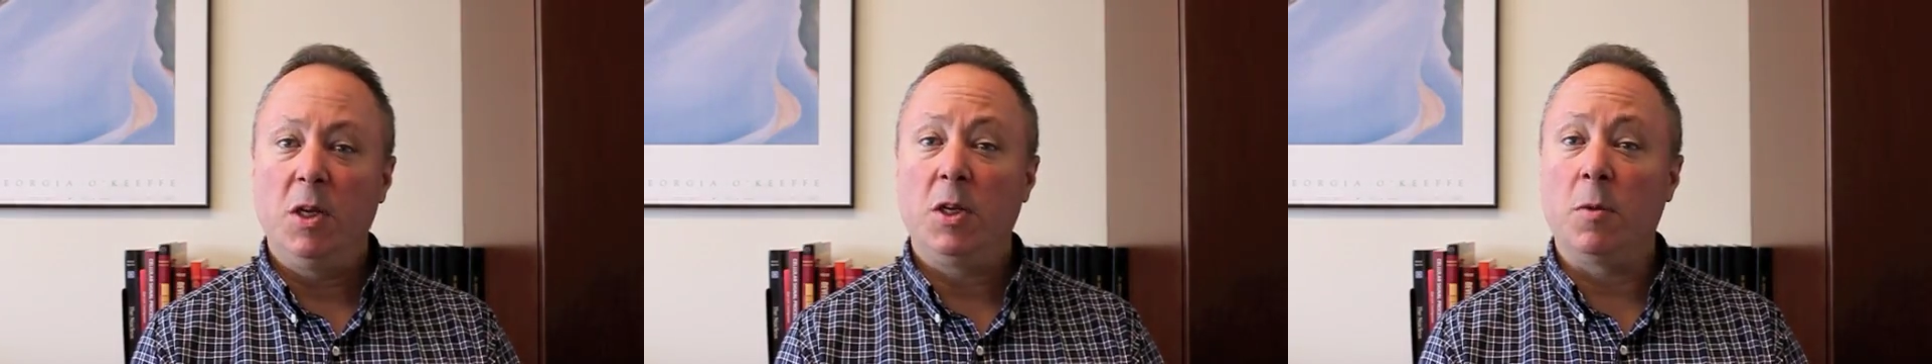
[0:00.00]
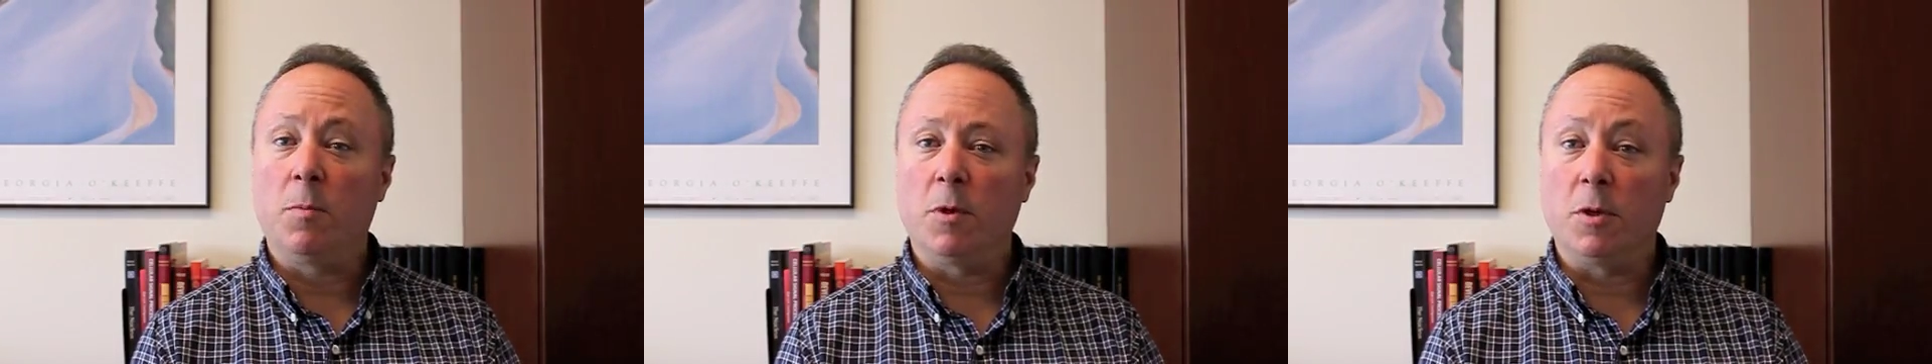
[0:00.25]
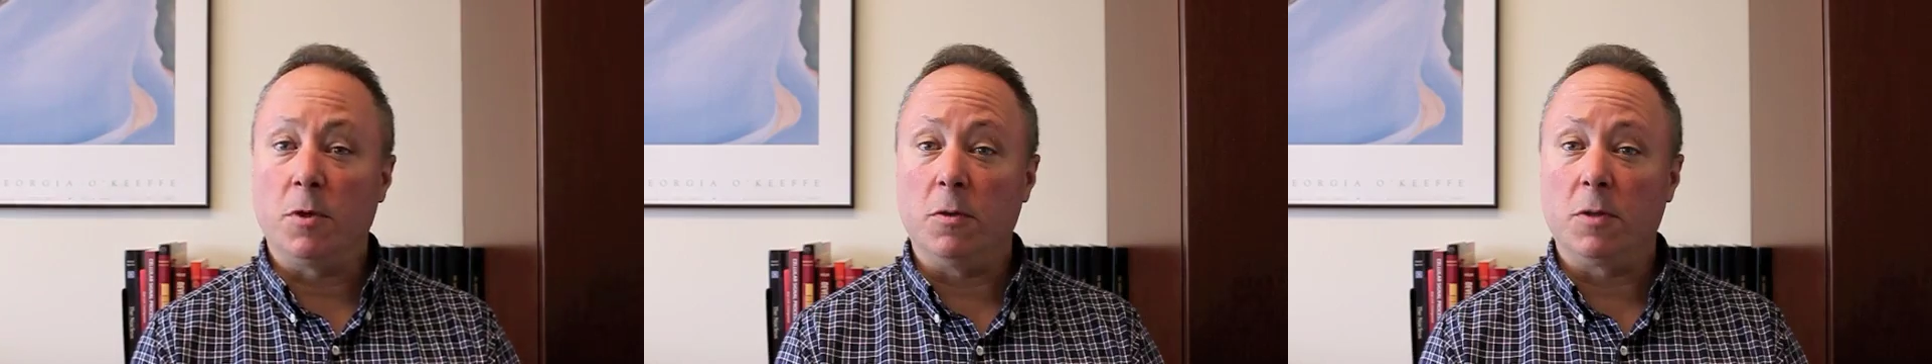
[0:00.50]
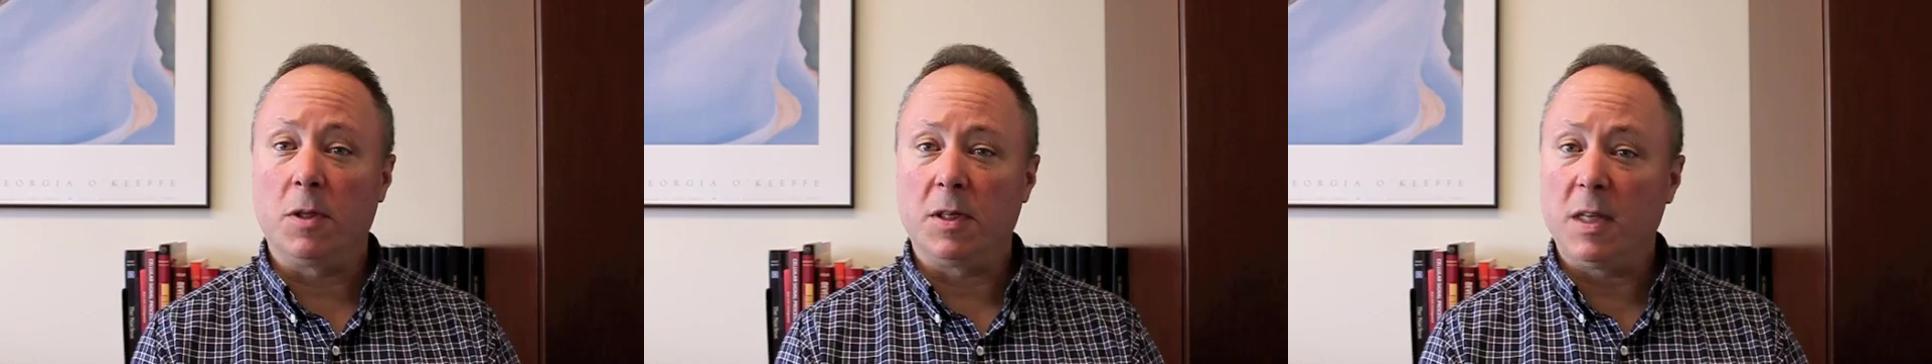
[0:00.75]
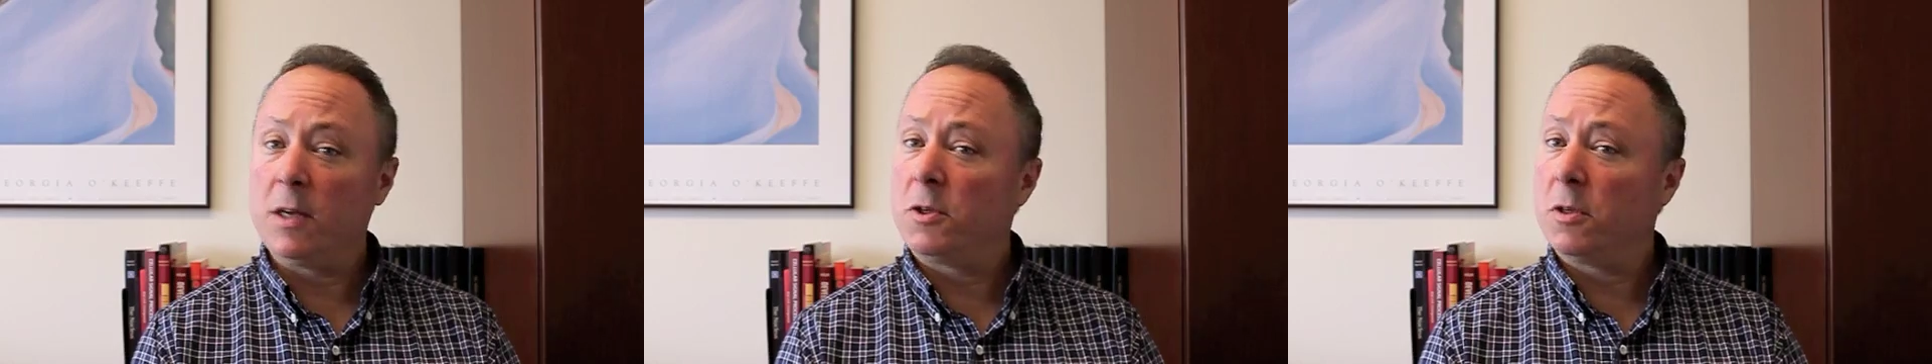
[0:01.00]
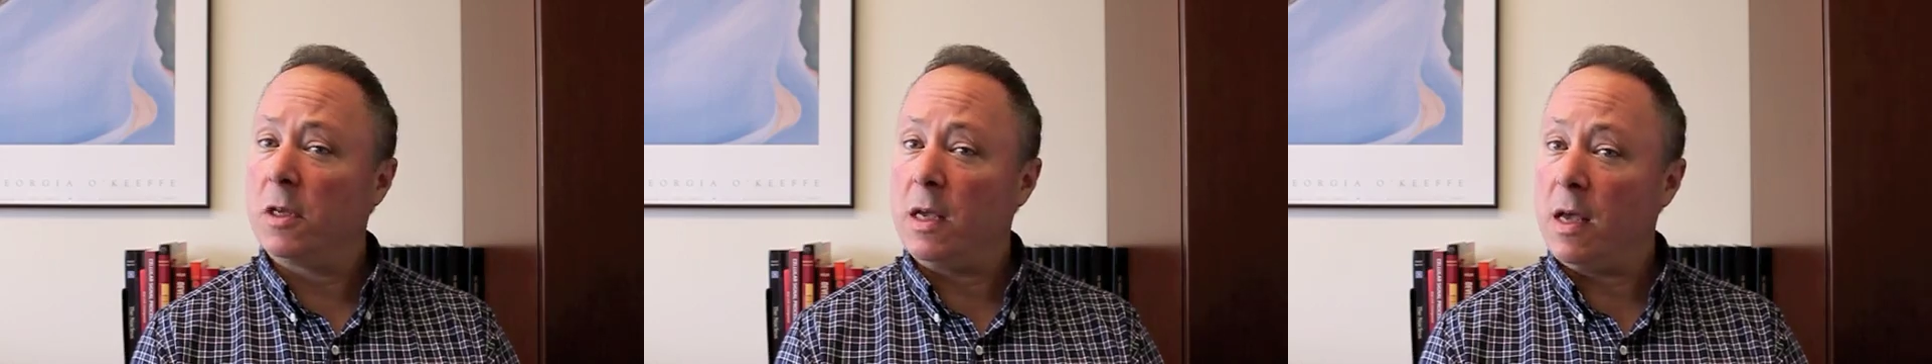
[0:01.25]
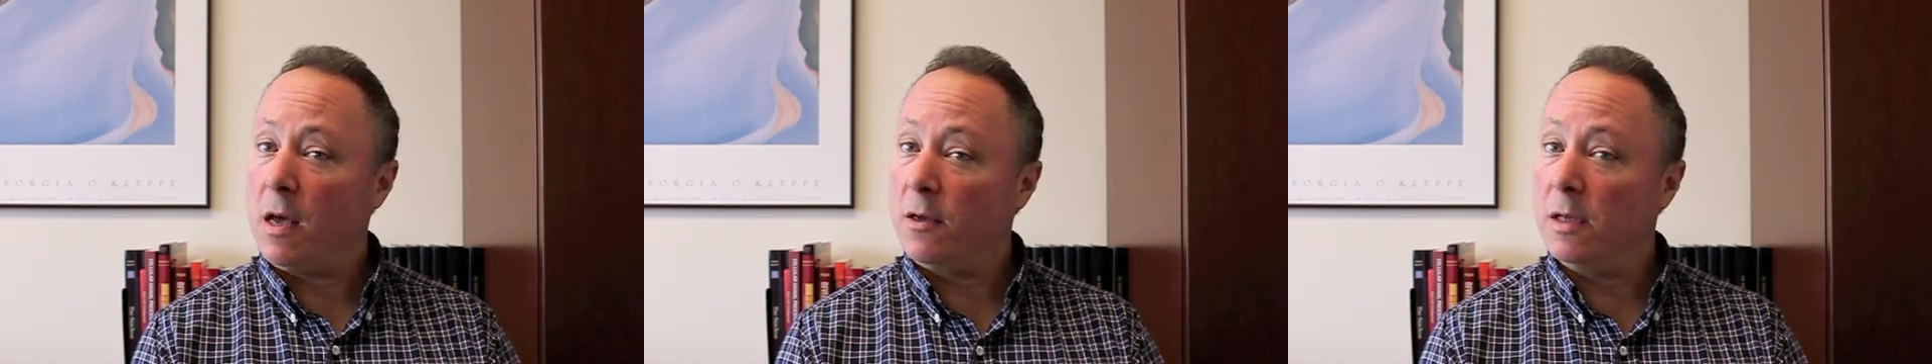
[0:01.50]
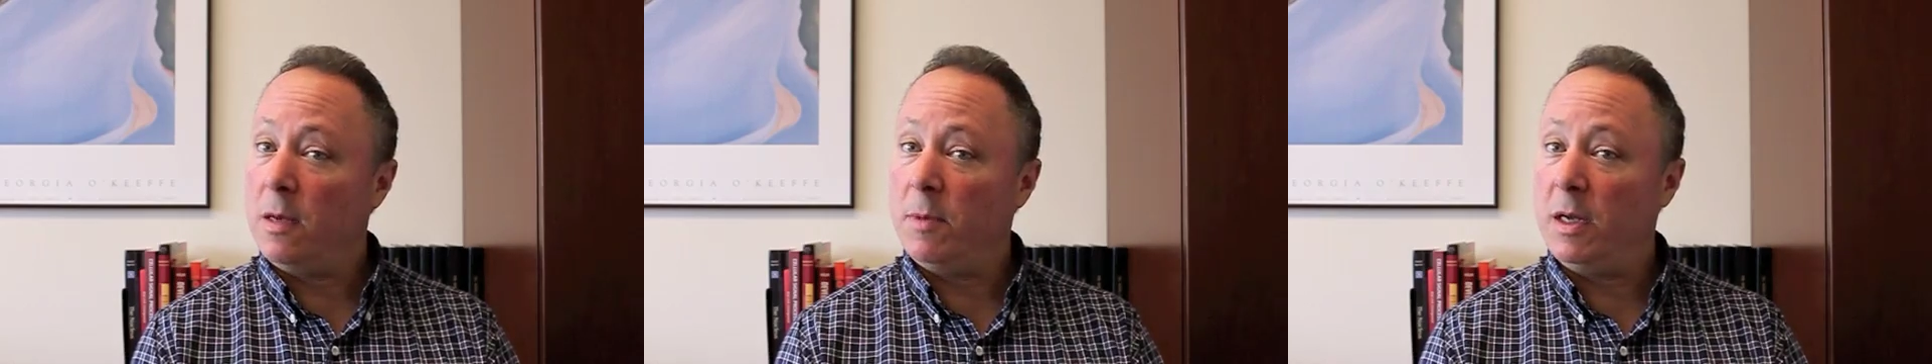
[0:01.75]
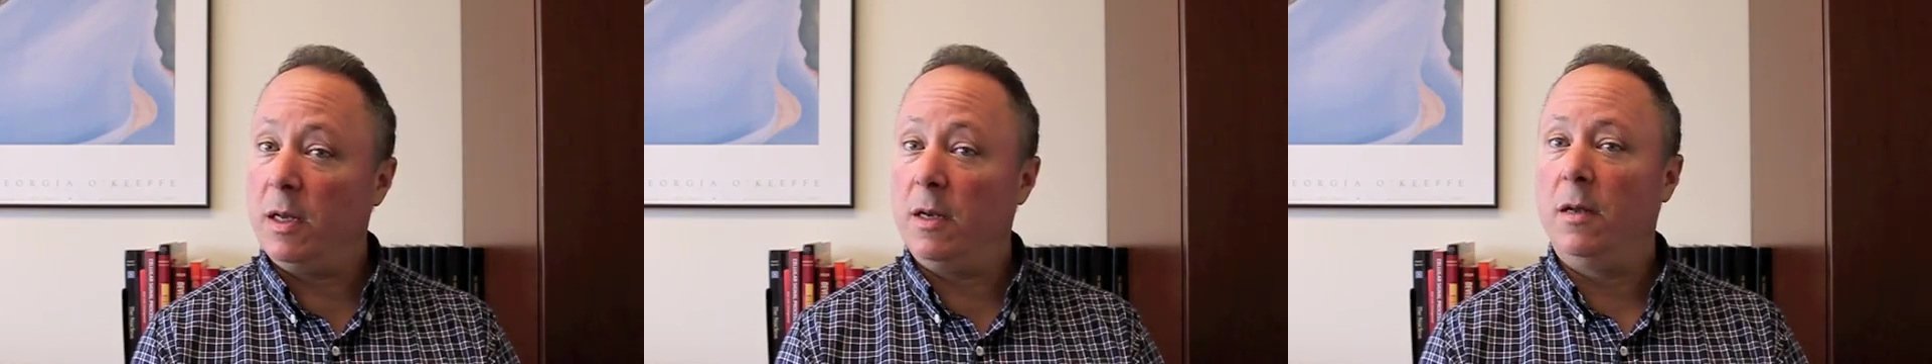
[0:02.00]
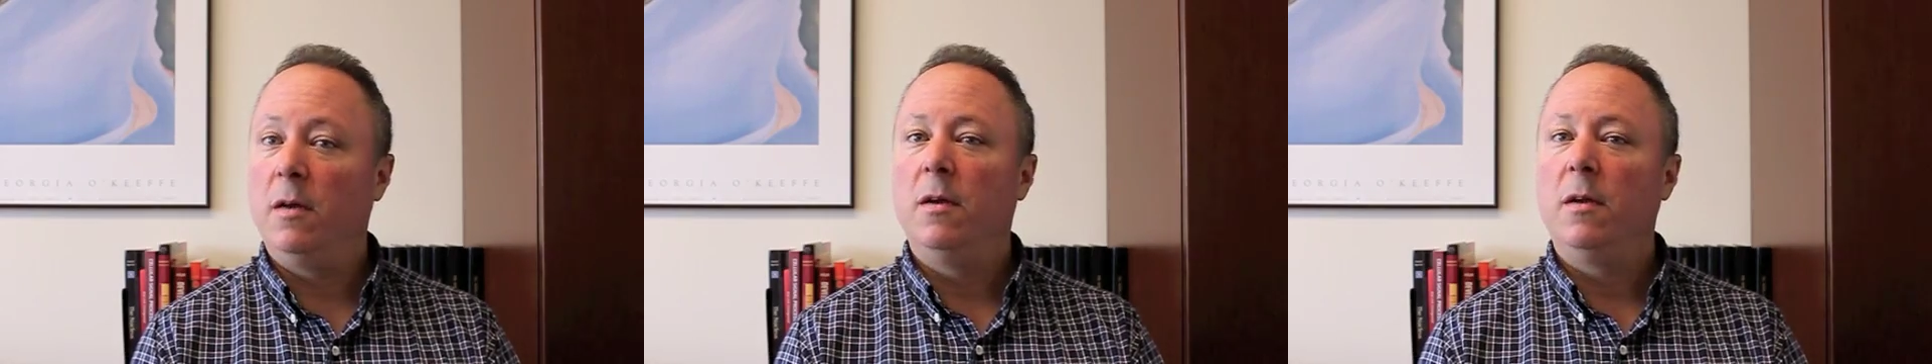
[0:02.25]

to produce essentially unlimited